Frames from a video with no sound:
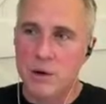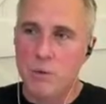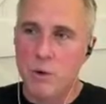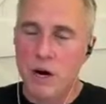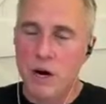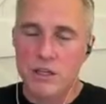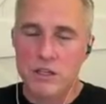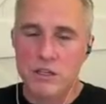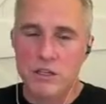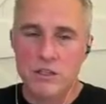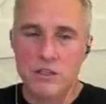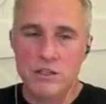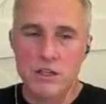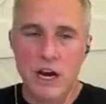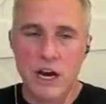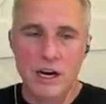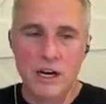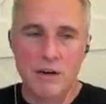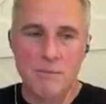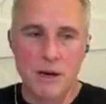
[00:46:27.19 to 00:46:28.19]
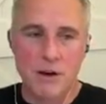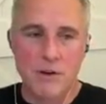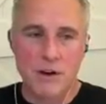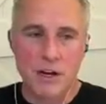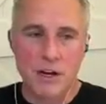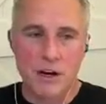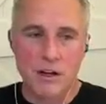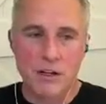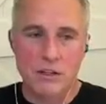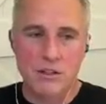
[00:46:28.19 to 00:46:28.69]
I watched this
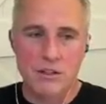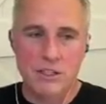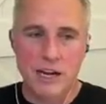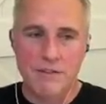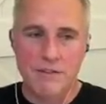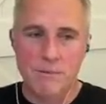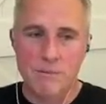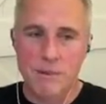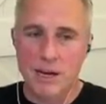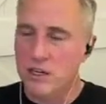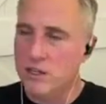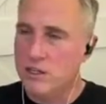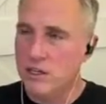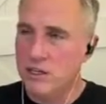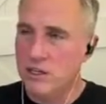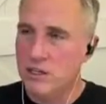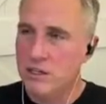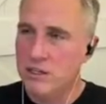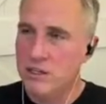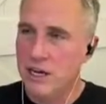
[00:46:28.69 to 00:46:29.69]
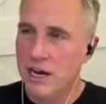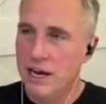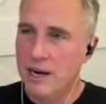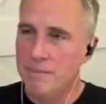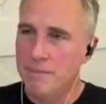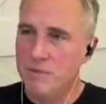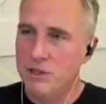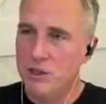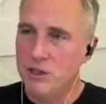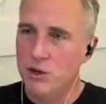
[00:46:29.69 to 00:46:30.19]
documentary called Defamation.
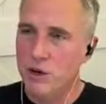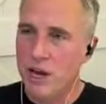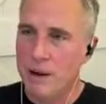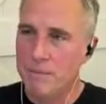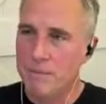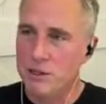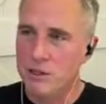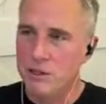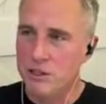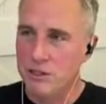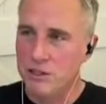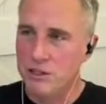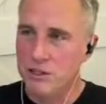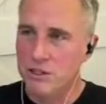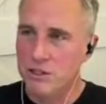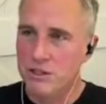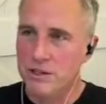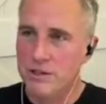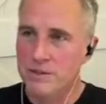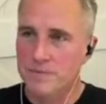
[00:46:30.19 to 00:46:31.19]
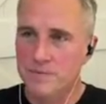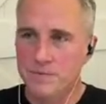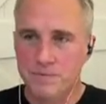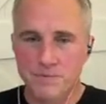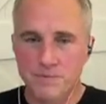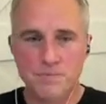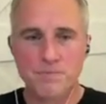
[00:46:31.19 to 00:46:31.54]
Um, did you happen to? I haven't watched.